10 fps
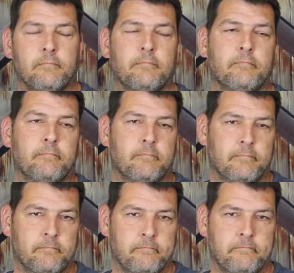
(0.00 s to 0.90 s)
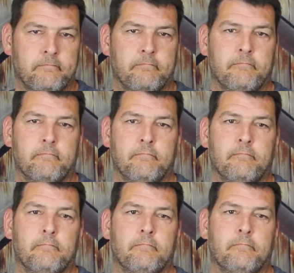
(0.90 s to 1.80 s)

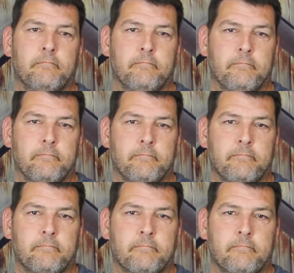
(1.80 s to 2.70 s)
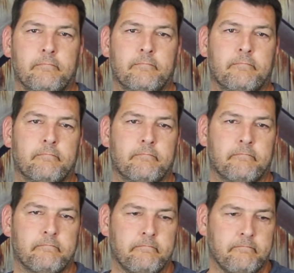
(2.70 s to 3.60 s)

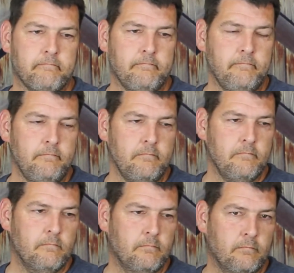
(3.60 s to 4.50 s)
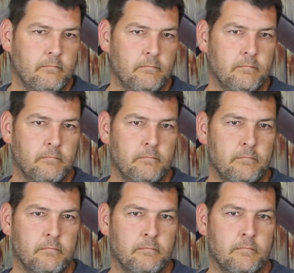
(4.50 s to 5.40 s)

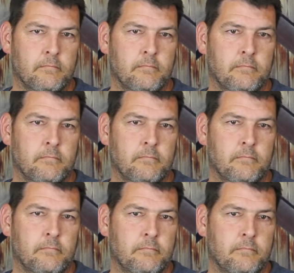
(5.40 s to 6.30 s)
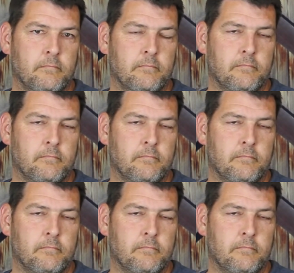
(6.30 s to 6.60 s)
The person shown says nothing.